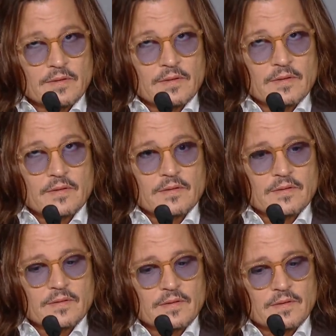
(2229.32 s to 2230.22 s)

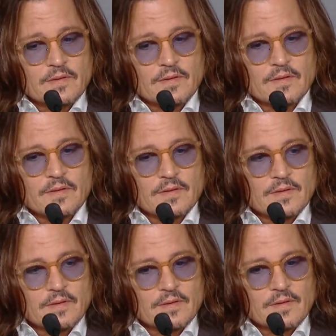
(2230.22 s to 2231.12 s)

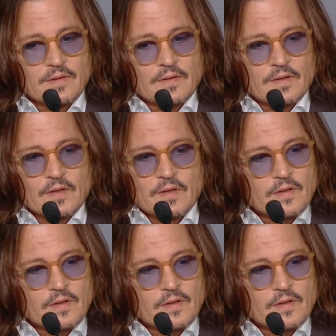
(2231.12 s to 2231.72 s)
(no one is talking)